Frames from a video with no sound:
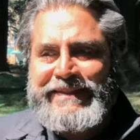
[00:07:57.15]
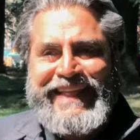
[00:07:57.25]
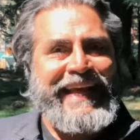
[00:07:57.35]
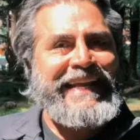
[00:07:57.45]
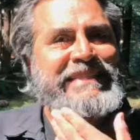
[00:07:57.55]

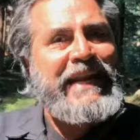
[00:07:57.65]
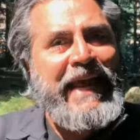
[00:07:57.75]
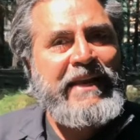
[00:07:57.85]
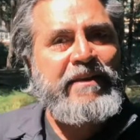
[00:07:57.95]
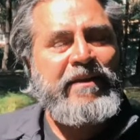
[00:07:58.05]
there is an
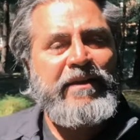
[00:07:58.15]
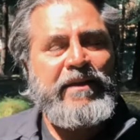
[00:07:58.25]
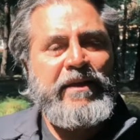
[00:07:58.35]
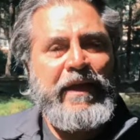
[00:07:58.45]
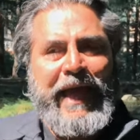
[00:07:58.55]
end.
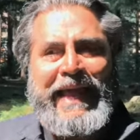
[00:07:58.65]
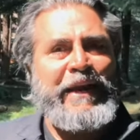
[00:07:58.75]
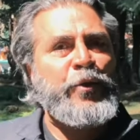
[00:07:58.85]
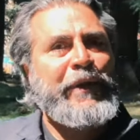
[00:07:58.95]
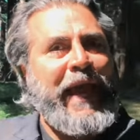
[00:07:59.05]
And
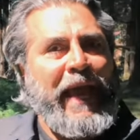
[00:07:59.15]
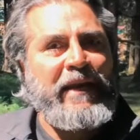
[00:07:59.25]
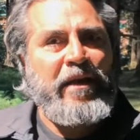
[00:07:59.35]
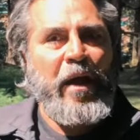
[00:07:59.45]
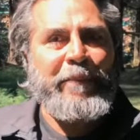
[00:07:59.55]
it can come.